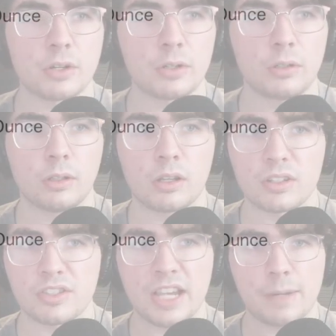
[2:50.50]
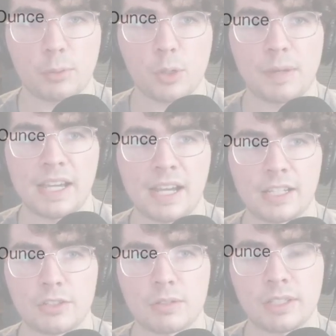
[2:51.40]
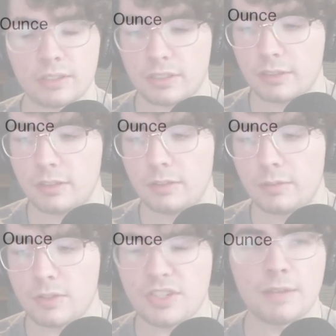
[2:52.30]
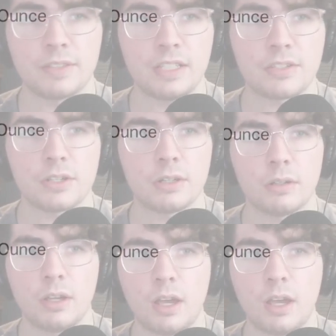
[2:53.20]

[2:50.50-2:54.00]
total alongside a probiotic drink for 70. So